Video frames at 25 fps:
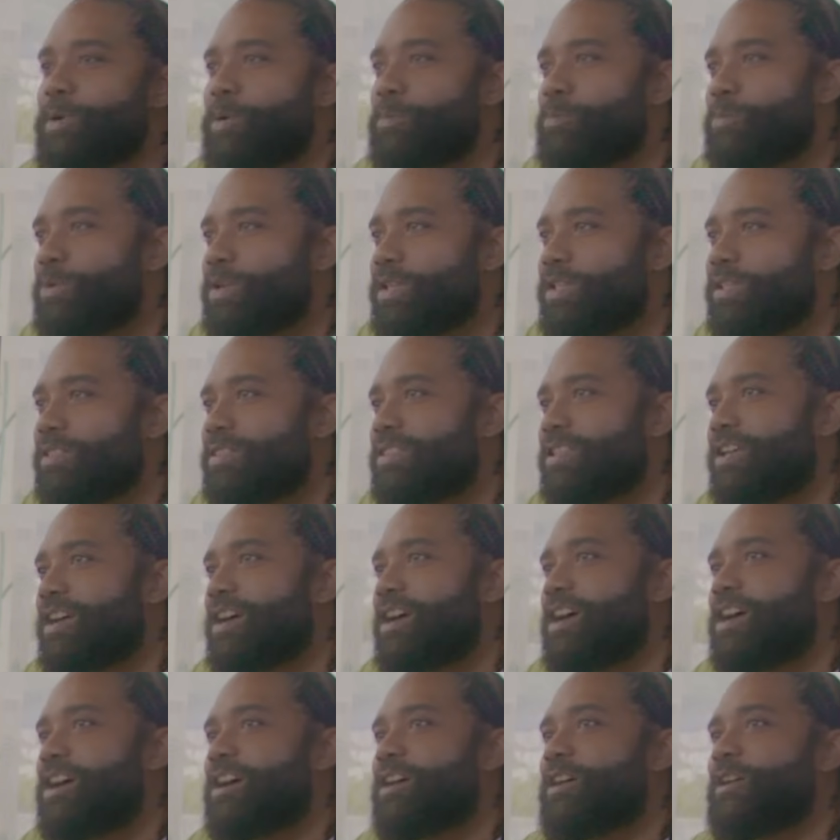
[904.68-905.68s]
up with
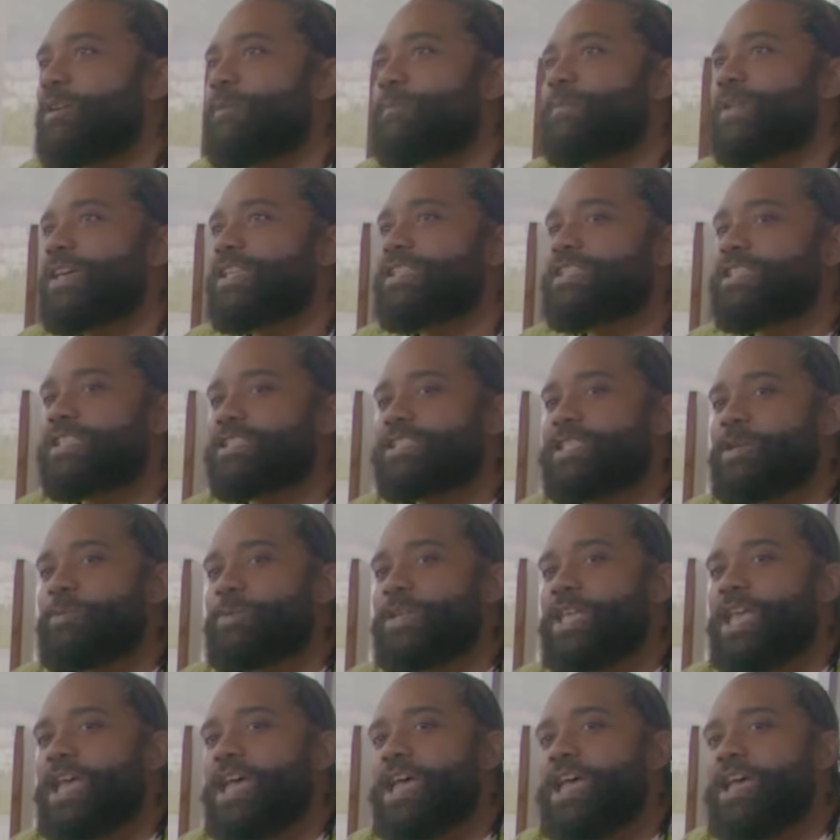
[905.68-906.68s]
a dish that
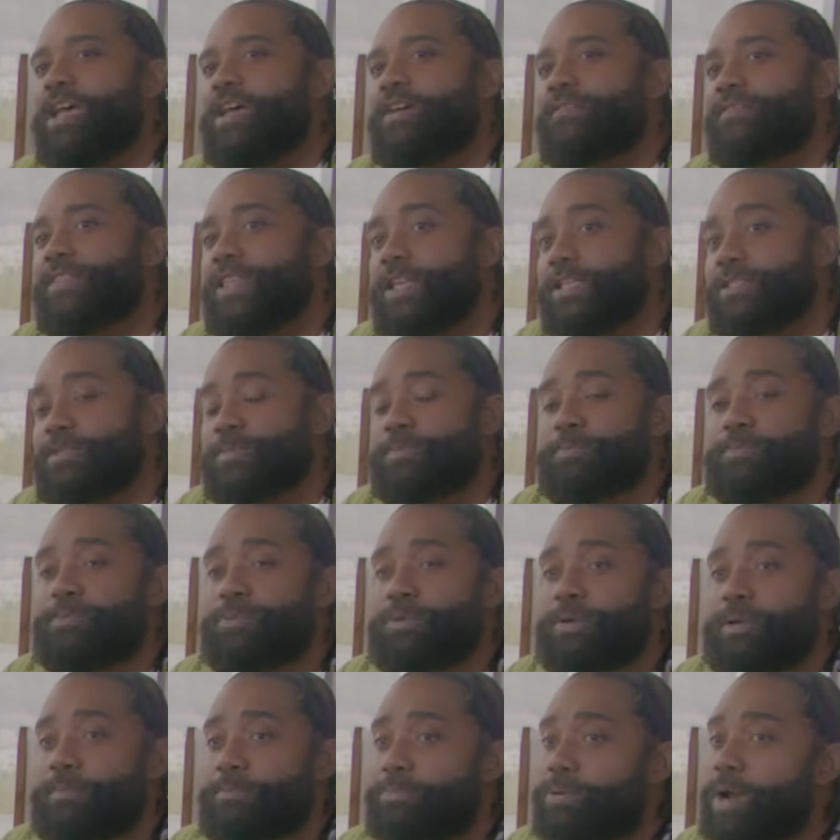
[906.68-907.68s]
we have that's
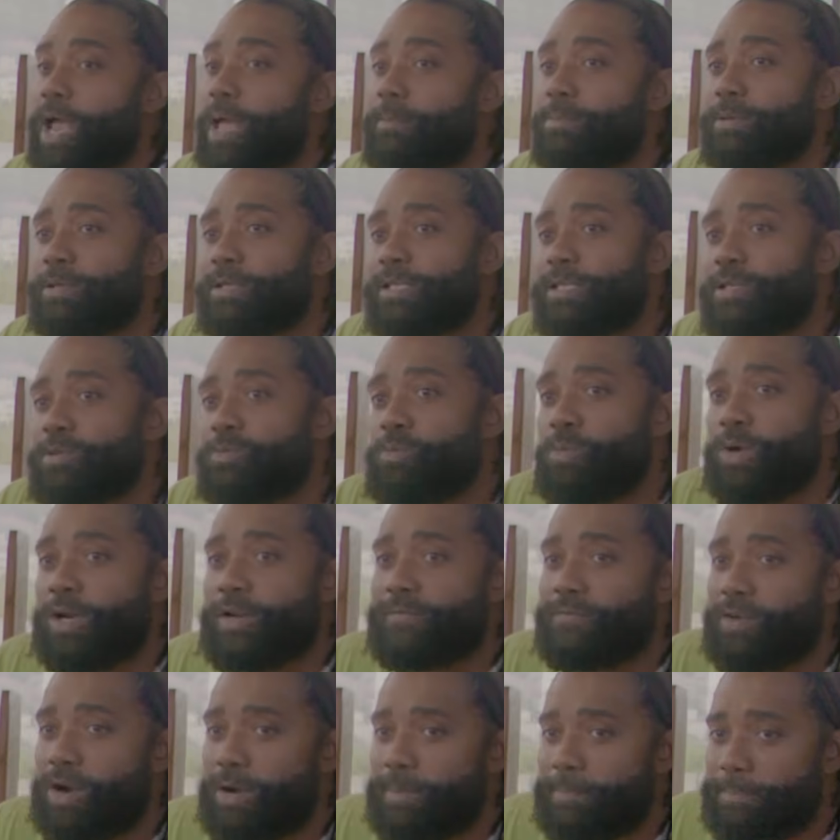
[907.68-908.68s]
probably one
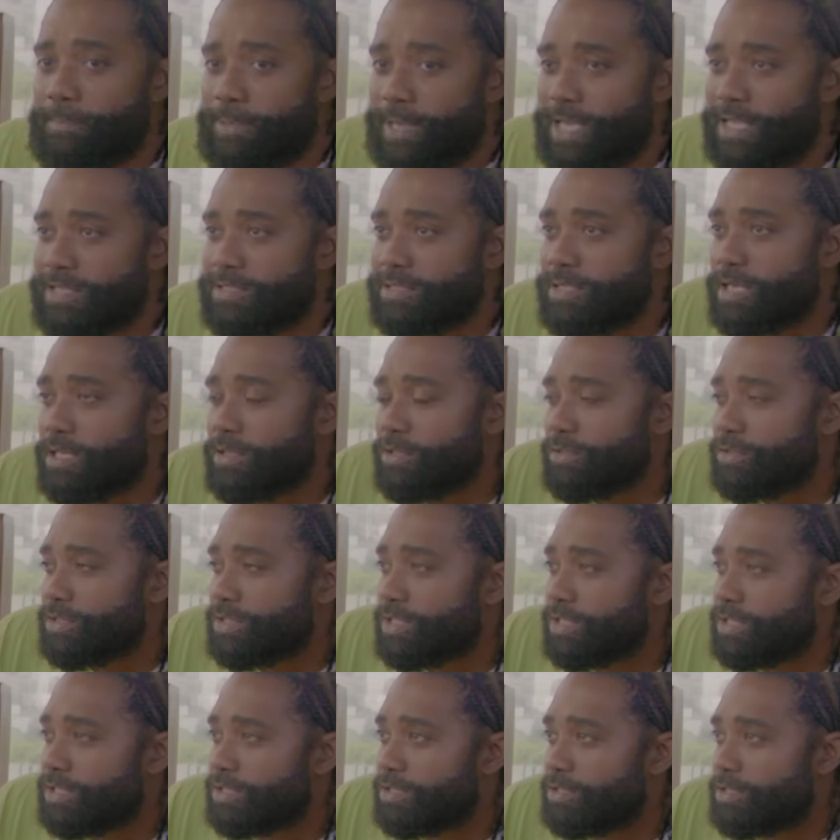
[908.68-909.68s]
of our best
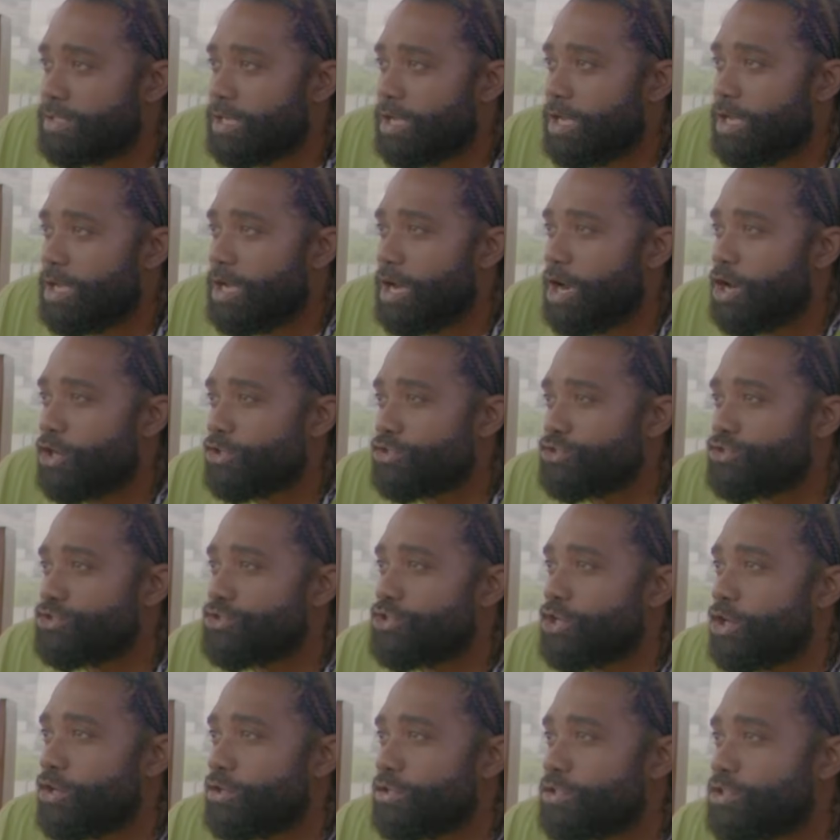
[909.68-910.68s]
sellers is our
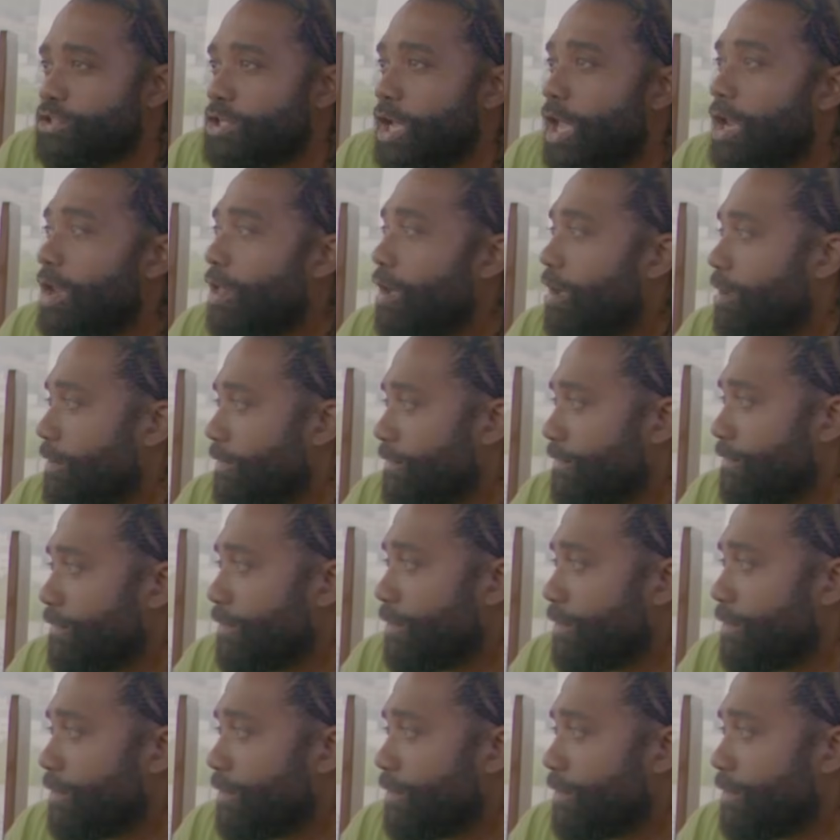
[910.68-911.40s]
jerk jollof,